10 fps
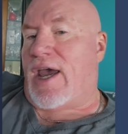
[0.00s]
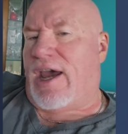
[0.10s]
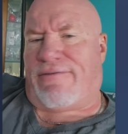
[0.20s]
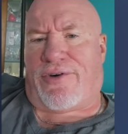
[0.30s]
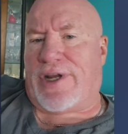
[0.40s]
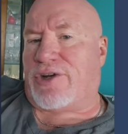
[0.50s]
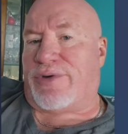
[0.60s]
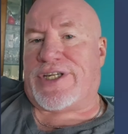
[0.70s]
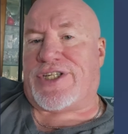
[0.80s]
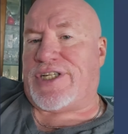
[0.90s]
ever
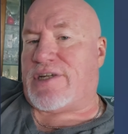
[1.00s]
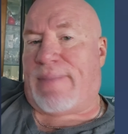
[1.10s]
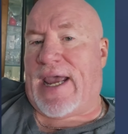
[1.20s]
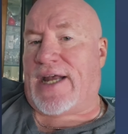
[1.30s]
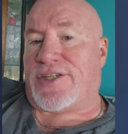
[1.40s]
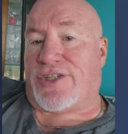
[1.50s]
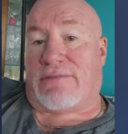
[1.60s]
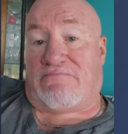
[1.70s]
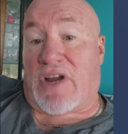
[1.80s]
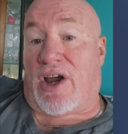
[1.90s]
increasing demands and